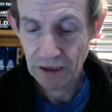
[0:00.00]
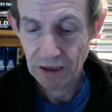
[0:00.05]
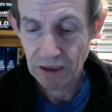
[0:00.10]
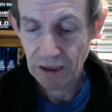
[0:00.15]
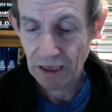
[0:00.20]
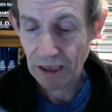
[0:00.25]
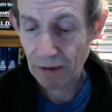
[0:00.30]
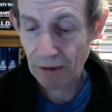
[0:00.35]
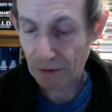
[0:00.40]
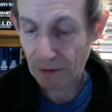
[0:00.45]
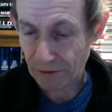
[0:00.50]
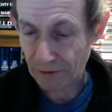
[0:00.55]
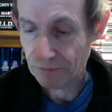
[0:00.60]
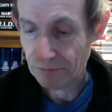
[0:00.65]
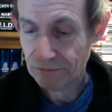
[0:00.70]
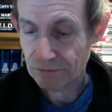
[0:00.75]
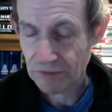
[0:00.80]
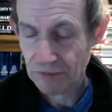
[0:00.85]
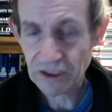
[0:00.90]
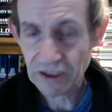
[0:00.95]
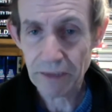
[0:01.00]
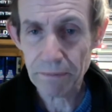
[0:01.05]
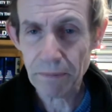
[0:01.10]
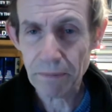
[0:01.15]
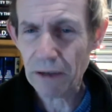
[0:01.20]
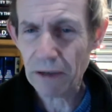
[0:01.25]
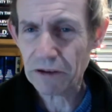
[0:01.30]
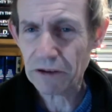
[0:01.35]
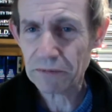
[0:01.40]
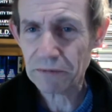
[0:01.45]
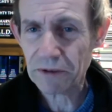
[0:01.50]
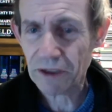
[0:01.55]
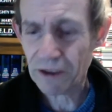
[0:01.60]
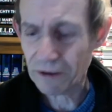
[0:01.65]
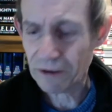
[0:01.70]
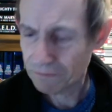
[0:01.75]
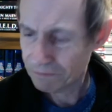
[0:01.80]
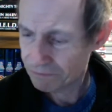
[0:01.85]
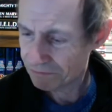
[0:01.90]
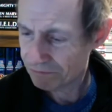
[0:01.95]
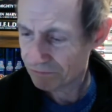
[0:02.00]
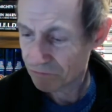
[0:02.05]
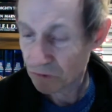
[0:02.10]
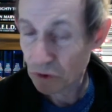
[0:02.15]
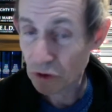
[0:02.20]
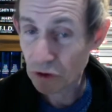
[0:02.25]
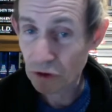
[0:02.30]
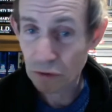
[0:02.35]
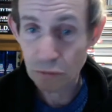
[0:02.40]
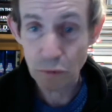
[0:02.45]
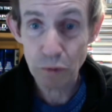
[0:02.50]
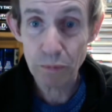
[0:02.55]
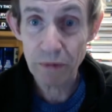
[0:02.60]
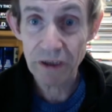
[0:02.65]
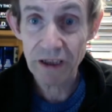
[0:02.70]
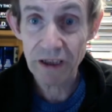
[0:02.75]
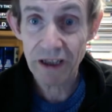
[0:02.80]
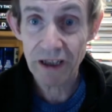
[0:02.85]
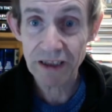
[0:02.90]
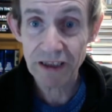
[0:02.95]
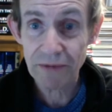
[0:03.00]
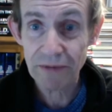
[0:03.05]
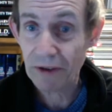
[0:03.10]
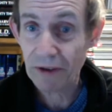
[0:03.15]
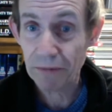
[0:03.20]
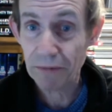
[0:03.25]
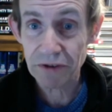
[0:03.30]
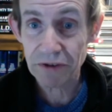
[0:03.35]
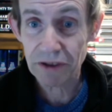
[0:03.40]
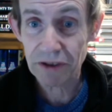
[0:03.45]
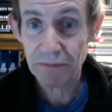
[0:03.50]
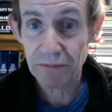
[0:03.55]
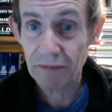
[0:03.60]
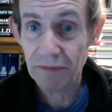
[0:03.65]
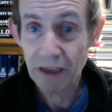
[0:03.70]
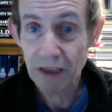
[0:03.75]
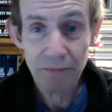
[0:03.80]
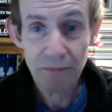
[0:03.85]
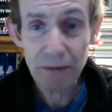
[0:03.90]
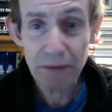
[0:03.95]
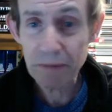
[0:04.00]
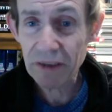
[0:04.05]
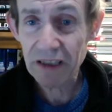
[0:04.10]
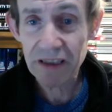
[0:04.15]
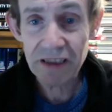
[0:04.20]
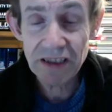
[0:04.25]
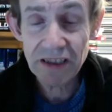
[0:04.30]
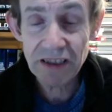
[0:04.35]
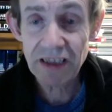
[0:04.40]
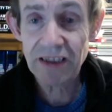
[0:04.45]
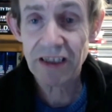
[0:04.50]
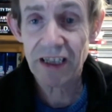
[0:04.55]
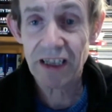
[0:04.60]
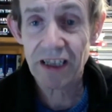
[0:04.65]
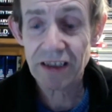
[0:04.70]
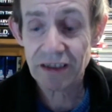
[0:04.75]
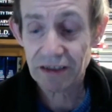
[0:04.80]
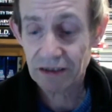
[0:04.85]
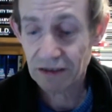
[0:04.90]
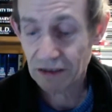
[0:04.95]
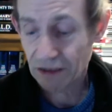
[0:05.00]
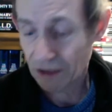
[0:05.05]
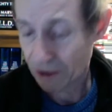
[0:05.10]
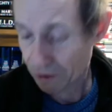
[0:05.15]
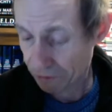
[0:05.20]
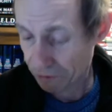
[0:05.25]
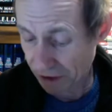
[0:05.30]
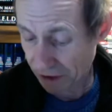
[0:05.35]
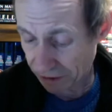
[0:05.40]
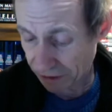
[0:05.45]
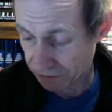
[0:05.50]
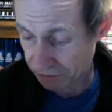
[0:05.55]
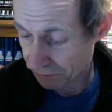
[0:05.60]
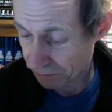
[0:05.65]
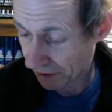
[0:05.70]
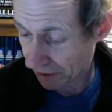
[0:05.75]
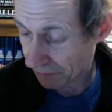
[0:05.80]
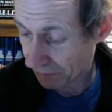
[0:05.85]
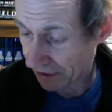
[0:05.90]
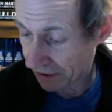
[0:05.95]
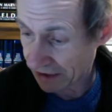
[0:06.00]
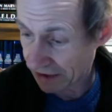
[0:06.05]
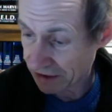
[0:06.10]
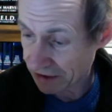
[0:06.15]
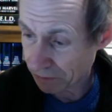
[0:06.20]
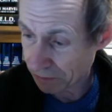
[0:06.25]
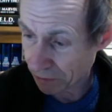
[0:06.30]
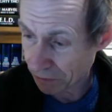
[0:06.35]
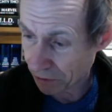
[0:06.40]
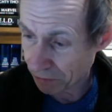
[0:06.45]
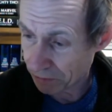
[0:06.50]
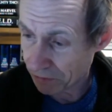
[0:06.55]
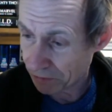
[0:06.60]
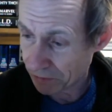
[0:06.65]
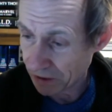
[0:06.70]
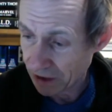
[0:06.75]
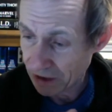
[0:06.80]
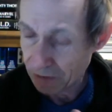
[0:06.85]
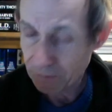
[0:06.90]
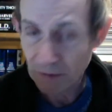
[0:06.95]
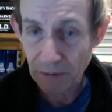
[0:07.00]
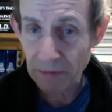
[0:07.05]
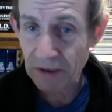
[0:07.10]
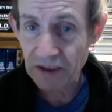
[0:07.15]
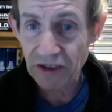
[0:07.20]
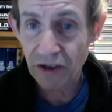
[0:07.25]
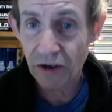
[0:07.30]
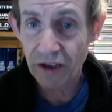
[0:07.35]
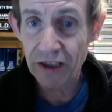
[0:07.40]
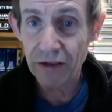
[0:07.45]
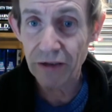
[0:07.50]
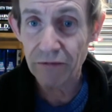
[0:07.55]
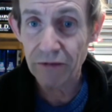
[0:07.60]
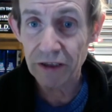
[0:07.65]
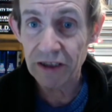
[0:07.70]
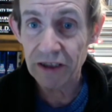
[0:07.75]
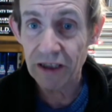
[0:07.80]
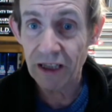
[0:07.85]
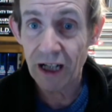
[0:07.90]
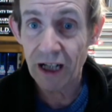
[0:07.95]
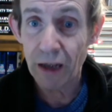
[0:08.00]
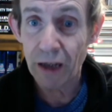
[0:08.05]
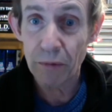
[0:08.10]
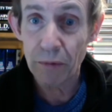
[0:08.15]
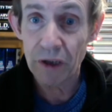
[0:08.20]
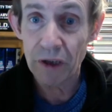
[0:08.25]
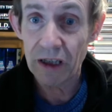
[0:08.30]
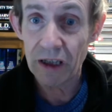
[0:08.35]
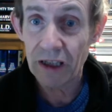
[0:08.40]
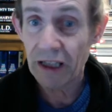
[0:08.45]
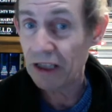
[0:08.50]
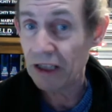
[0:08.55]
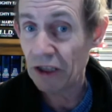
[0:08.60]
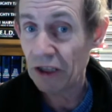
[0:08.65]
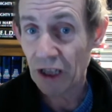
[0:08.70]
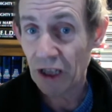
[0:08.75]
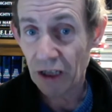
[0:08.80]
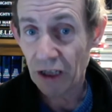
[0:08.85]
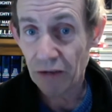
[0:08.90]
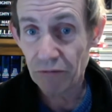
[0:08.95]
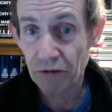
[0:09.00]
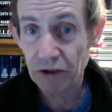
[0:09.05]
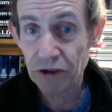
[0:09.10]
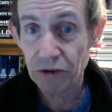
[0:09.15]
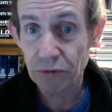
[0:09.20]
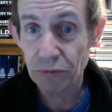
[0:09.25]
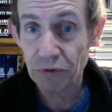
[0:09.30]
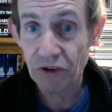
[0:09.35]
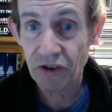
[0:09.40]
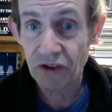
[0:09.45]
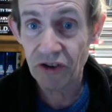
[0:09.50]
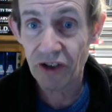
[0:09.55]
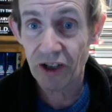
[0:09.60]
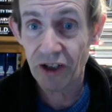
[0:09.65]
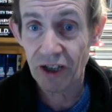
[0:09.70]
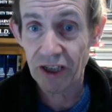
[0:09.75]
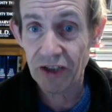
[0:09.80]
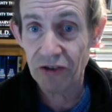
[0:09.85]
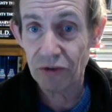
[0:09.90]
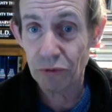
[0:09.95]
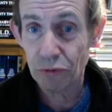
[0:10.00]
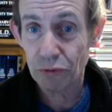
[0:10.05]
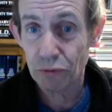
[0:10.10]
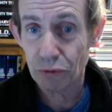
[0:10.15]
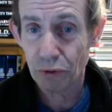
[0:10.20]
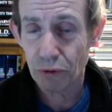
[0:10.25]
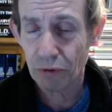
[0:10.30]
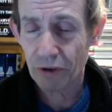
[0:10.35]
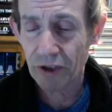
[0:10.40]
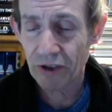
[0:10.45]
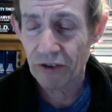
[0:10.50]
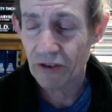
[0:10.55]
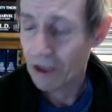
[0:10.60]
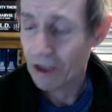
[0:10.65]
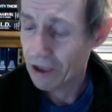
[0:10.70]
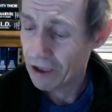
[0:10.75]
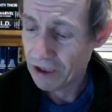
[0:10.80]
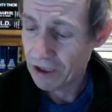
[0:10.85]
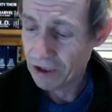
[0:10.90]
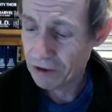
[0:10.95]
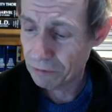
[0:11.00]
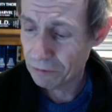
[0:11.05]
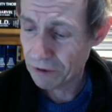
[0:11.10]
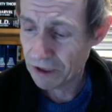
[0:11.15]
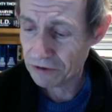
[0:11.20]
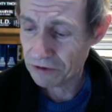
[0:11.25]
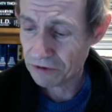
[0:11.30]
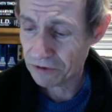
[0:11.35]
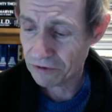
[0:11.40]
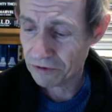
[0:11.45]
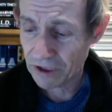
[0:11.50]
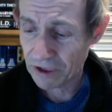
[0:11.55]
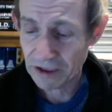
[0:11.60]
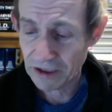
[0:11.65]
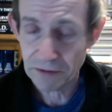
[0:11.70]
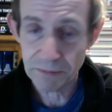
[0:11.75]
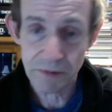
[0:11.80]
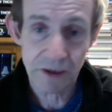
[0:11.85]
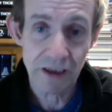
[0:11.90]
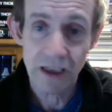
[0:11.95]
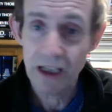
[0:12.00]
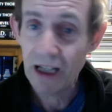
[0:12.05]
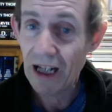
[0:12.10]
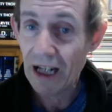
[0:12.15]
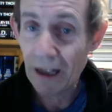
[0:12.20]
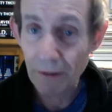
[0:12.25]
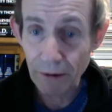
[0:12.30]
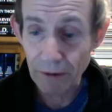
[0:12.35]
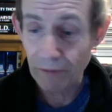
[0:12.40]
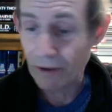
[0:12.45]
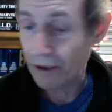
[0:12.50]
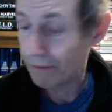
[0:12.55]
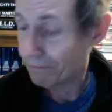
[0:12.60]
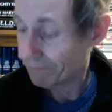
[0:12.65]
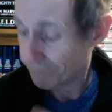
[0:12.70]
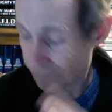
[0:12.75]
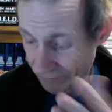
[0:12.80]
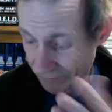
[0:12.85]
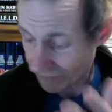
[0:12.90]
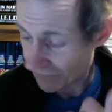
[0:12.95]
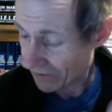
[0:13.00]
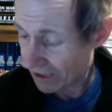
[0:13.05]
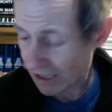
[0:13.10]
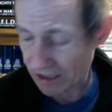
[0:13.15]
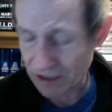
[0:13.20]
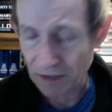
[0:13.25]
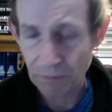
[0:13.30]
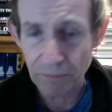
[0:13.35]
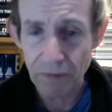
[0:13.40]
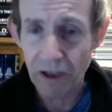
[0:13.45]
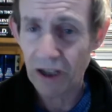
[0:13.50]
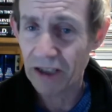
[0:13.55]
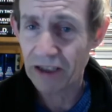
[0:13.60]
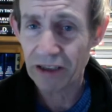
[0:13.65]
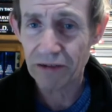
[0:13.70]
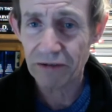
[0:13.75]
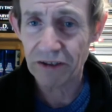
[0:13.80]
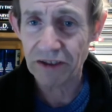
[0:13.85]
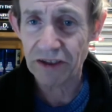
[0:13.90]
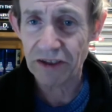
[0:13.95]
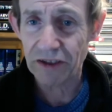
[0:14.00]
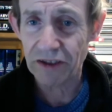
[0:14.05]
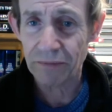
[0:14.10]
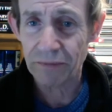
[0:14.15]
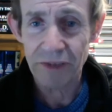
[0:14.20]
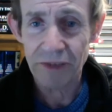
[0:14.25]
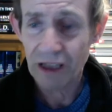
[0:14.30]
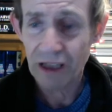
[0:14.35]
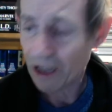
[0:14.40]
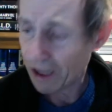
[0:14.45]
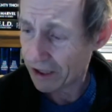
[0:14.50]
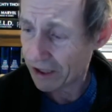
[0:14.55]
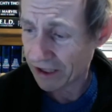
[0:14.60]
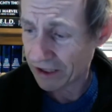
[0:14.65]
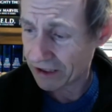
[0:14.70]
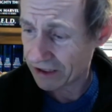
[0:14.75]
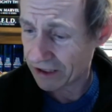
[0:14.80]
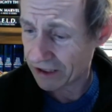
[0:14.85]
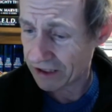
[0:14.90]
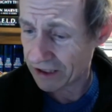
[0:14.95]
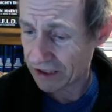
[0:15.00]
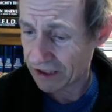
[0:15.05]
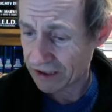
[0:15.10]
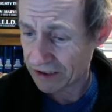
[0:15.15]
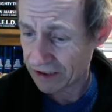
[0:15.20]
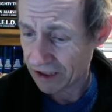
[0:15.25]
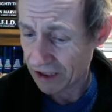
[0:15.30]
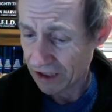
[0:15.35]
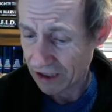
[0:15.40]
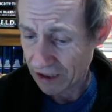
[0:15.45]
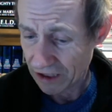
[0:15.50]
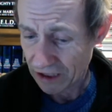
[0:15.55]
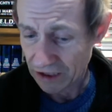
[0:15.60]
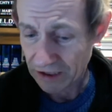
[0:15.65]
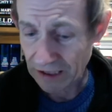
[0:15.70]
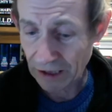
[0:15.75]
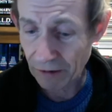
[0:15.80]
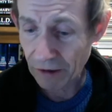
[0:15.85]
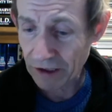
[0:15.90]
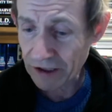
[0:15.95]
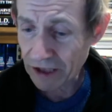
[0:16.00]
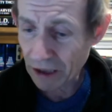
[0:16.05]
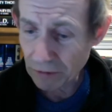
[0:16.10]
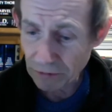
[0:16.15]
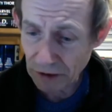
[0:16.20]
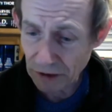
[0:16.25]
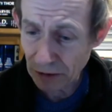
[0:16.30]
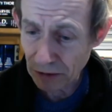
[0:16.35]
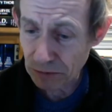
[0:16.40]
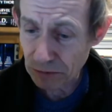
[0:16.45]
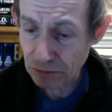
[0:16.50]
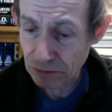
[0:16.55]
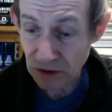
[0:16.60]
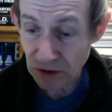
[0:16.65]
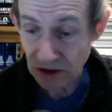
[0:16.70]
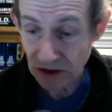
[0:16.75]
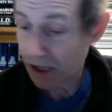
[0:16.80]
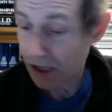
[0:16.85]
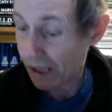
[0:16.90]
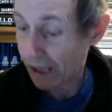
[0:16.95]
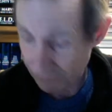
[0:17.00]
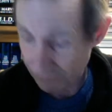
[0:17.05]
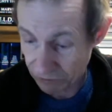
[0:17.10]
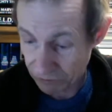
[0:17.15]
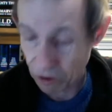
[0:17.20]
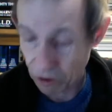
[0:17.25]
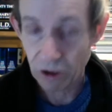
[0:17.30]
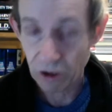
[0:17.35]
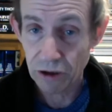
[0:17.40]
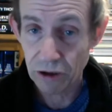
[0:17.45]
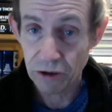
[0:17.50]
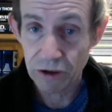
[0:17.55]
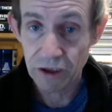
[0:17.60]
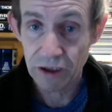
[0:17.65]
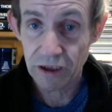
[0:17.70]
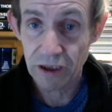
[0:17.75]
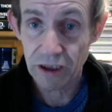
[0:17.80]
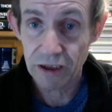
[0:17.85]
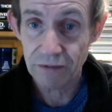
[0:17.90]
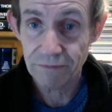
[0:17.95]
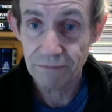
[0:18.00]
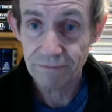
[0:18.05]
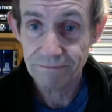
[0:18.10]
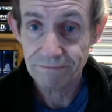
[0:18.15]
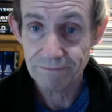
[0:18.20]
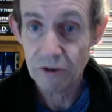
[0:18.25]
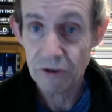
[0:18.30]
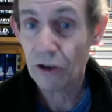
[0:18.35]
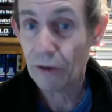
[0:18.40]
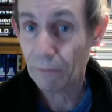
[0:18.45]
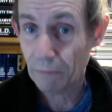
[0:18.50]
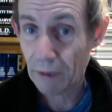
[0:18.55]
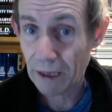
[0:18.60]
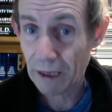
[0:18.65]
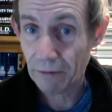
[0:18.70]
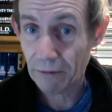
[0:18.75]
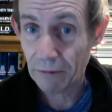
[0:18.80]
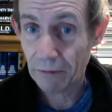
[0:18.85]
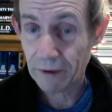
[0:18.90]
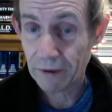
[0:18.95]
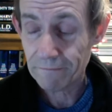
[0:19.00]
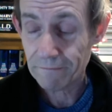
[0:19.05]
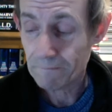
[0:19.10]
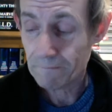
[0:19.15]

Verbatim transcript: However, I say bonus material would be nice if there was some, maybe it doesn't exist. Who knows? Maybe that's the problem. Maybe there's not any original artwork, any original designs or drawings and all those sort of things. But however, that's a minor criticism. I think that this, now I don't know, because I haven't got a Look and Learn to compare it with.